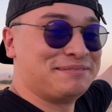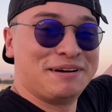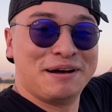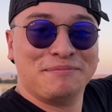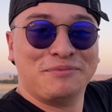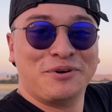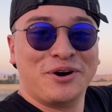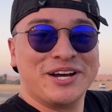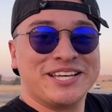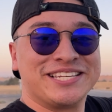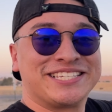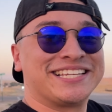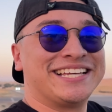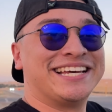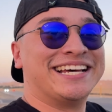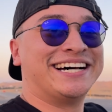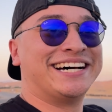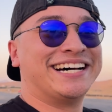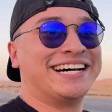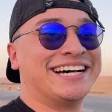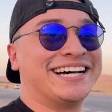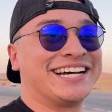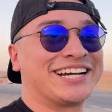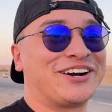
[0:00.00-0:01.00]
my boy's
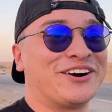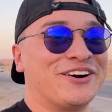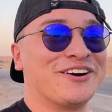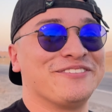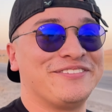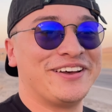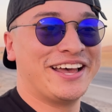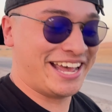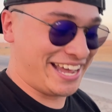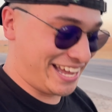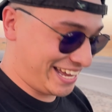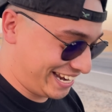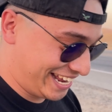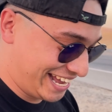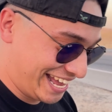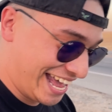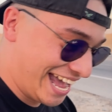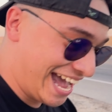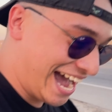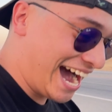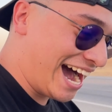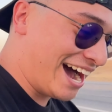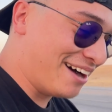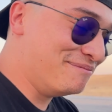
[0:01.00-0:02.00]
Corvette.
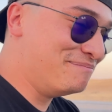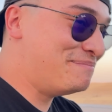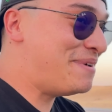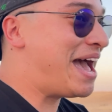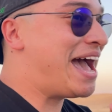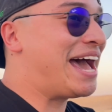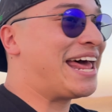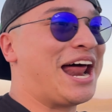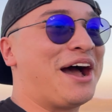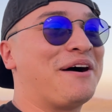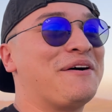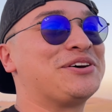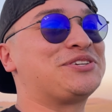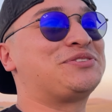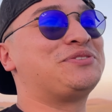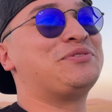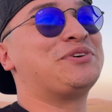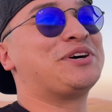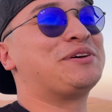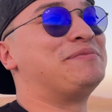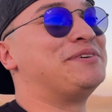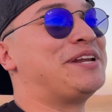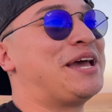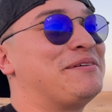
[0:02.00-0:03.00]
Man, I wish we
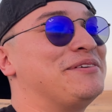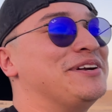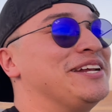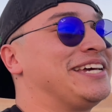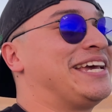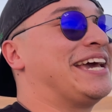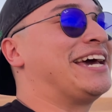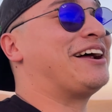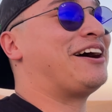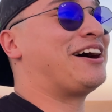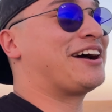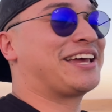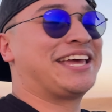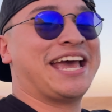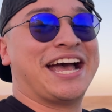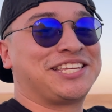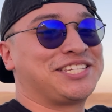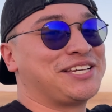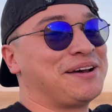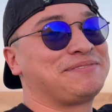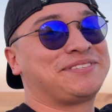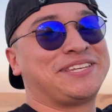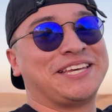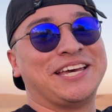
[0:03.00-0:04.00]
would have been able to
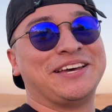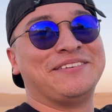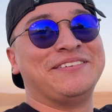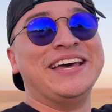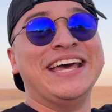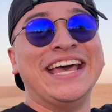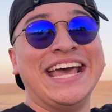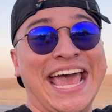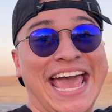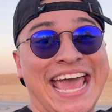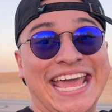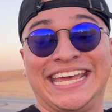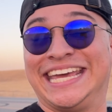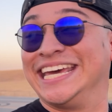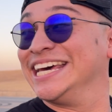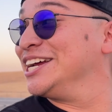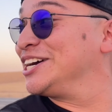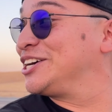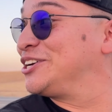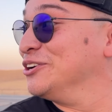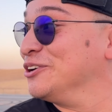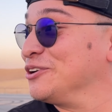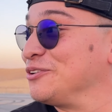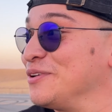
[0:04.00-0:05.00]
catch up to him and get
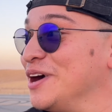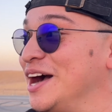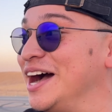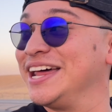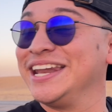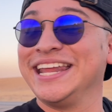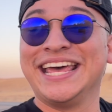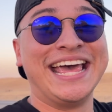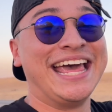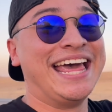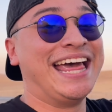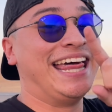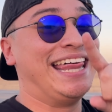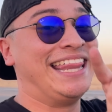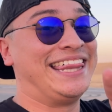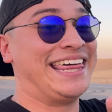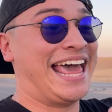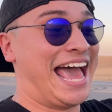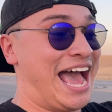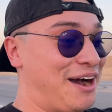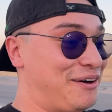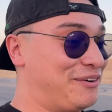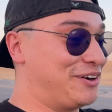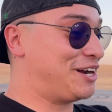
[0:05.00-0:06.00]
a cool run.
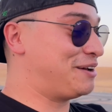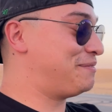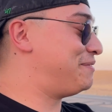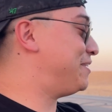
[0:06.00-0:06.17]
That would have